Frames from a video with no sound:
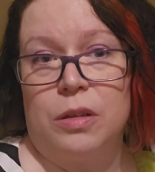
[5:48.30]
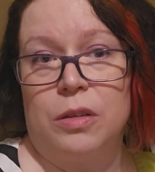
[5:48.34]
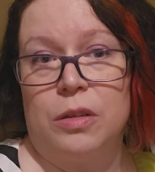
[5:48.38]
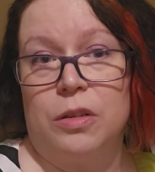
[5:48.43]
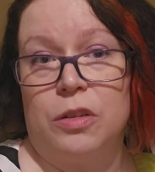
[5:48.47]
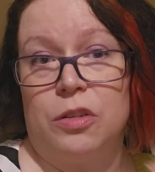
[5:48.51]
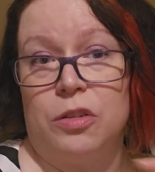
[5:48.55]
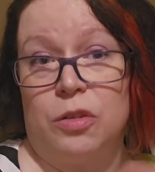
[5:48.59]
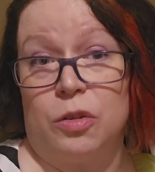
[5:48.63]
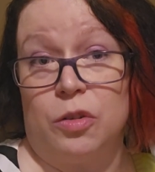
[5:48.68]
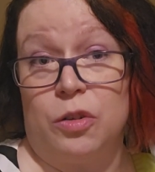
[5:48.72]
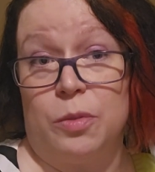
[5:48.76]

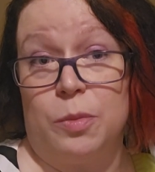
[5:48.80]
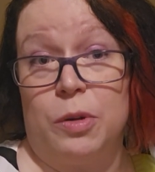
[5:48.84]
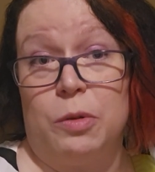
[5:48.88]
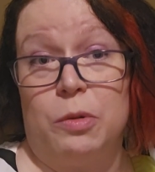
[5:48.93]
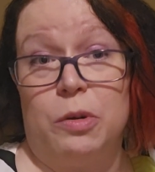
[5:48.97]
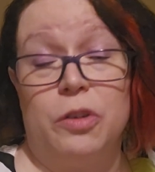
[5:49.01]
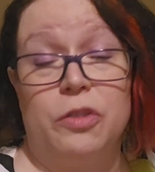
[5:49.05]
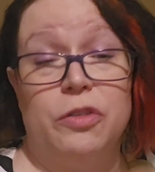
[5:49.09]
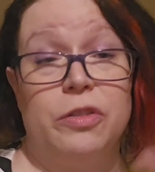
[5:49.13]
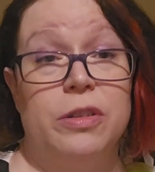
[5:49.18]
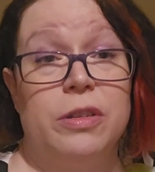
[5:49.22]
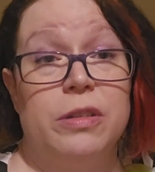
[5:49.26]
so dubia
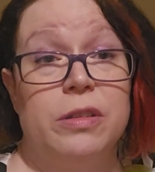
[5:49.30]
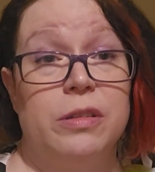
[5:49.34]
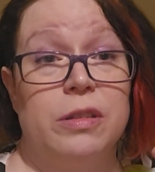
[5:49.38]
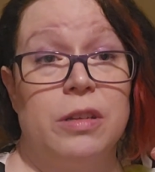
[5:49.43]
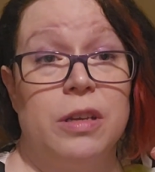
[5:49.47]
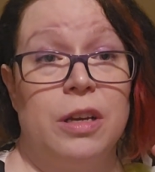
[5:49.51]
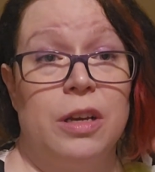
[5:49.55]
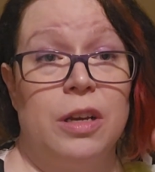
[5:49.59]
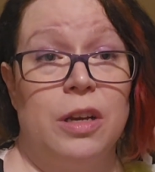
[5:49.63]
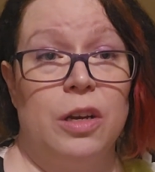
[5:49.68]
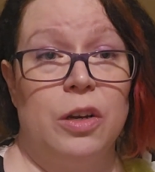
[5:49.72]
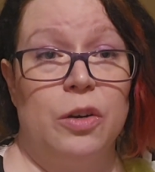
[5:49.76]
roaches,
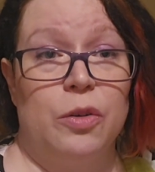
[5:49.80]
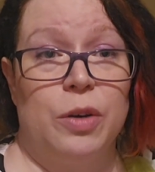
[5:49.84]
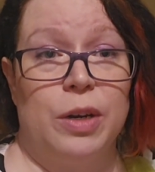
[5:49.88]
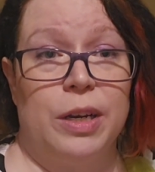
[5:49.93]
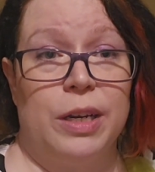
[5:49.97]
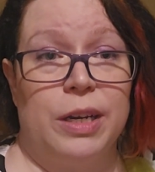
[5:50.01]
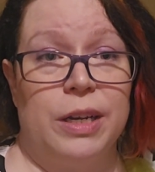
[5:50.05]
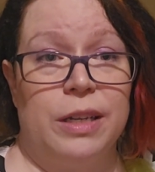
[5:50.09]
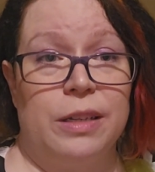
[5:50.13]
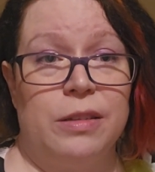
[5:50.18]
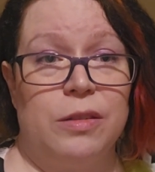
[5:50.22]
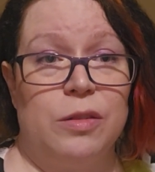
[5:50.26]

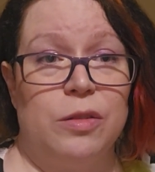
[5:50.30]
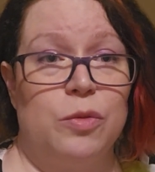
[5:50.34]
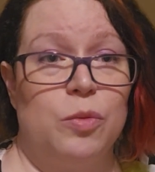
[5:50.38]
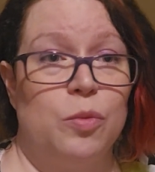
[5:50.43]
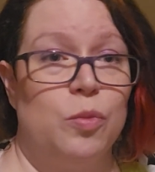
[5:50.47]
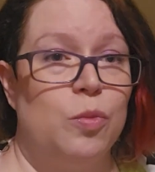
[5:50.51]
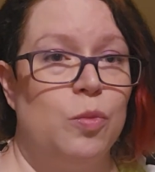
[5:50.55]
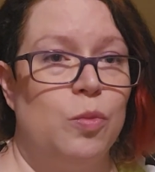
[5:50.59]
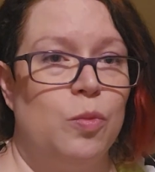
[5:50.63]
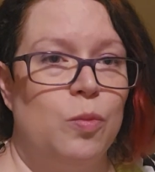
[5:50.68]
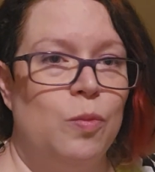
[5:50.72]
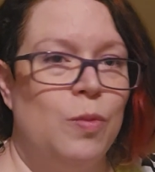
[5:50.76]
crickets,
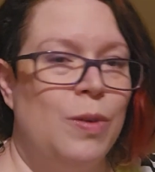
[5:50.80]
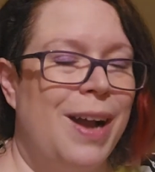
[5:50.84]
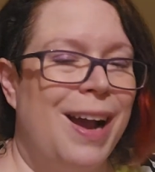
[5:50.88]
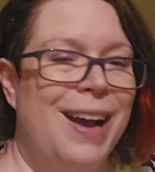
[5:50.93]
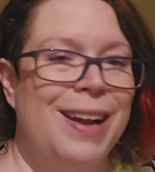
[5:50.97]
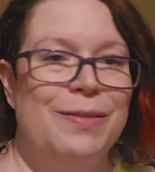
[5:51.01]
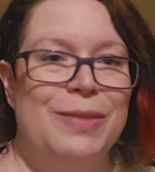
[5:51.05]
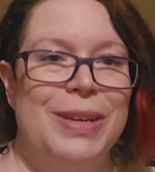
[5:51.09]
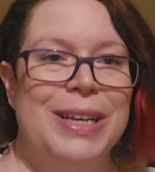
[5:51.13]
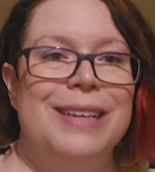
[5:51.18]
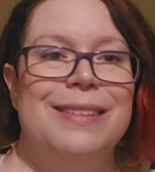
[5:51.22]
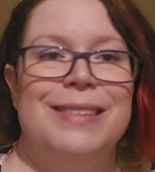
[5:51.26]
kind
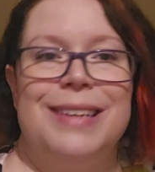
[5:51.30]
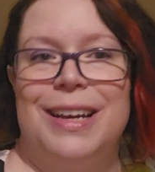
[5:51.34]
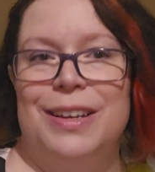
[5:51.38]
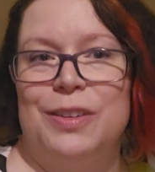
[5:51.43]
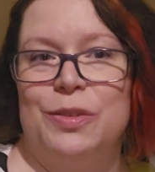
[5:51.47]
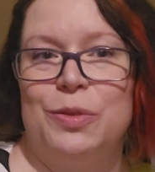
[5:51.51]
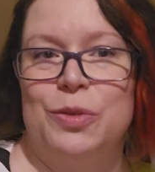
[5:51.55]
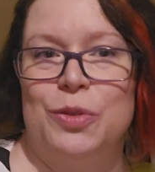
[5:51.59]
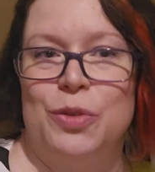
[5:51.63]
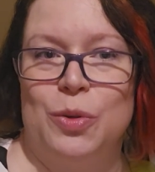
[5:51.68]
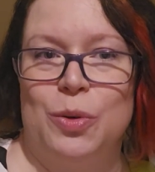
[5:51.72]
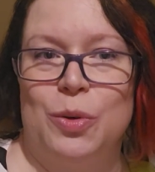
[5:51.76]
of like a last
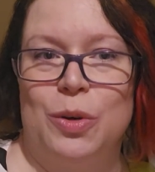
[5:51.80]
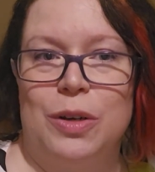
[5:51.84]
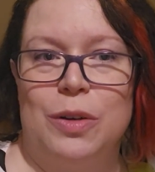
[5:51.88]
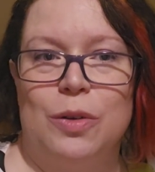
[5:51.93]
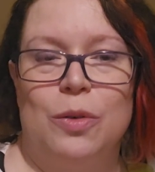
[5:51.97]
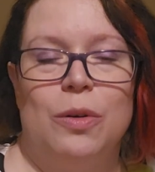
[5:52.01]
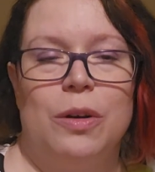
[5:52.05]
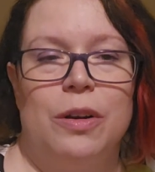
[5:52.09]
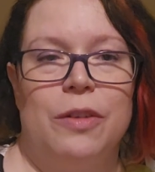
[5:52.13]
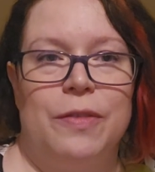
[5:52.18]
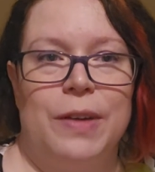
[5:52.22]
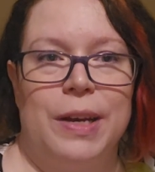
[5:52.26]
resort,
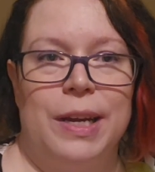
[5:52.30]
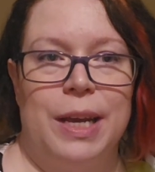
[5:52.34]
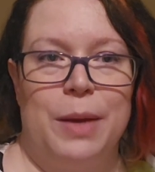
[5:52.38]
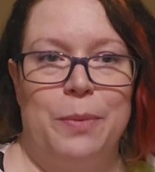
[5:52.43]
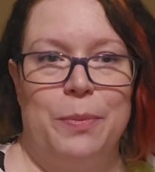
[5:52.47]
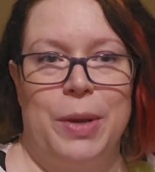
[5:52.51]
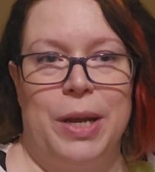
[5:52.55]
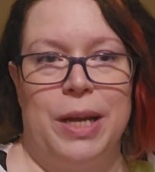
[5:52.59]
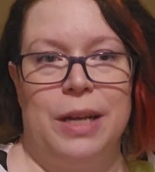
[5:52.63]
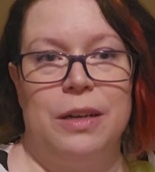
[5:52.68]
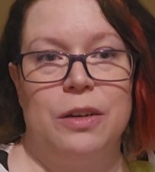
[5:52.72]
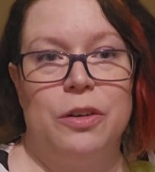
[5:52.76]
or if I get
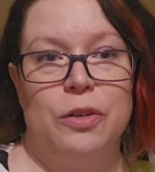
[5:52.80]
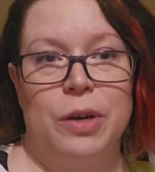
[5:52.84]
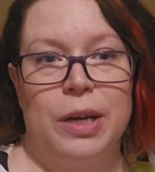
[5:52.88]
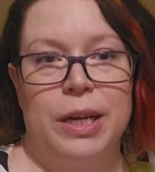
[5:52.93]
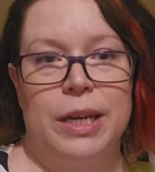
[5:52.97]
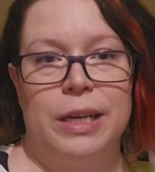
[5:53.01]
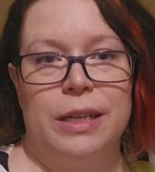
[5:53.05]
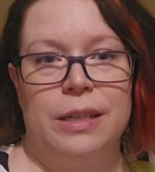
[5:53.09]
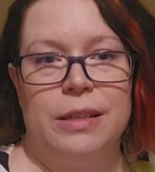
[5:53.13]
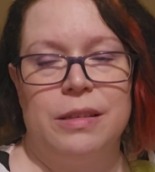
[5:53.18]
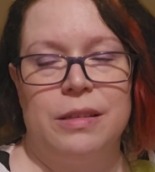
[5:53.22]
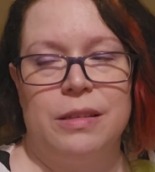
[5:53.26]
banded
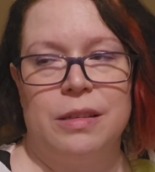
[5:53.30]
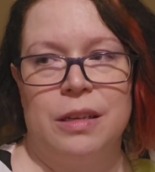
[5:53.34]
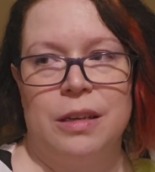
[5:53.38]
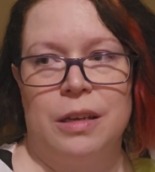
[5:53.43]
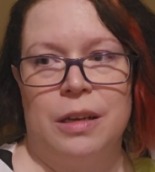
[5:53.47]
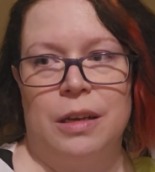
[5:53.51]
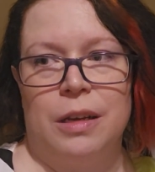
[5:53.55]
crickets,